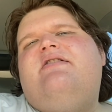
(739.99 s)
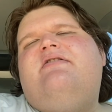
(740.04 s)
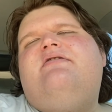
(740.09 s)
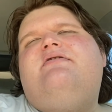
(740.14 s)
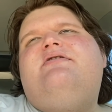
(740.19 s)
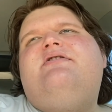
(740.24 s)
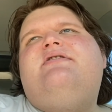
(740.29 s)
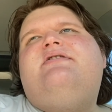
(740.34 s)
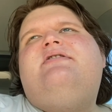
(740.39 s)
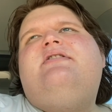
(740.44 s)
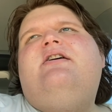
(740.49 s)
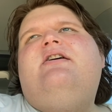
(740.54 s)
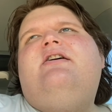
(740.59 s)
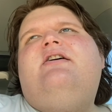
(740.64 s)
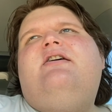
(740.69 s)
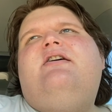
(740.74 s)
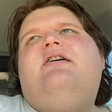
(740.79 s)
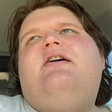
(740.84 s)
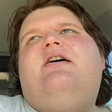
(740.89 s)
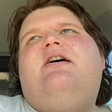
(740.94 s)
They're just
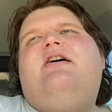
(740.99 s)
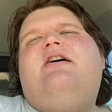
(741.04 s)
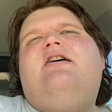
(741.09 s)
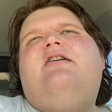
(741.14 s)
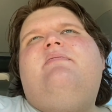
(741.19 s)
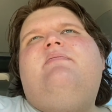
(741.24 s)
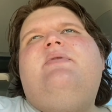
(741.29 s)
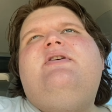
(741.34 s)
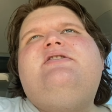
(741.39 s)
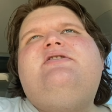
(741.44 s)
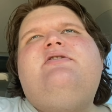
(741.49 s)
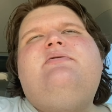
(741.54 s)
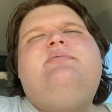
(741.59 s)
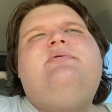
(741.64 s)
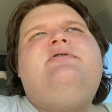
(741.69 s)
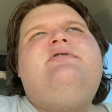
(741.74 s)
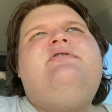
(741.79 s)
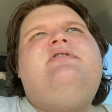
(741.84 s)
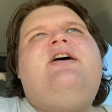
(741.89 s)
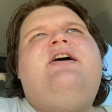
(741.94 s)

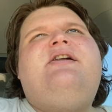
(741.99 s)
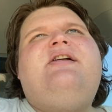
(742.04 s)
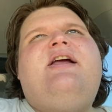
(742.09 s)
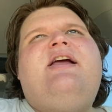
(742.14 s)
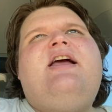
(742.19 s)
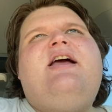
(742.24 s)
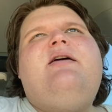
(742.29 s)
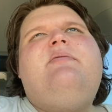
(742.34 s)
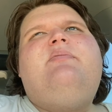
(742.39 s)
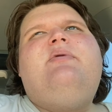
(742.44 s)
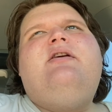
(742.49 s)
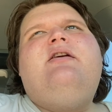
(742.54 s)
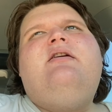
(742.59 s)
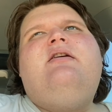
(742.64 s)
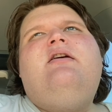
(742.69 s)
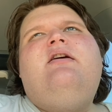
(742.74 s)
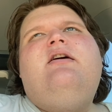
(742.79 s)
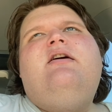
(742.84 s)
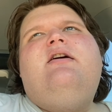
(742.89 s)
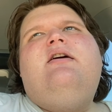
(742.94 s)
miserable, unhappy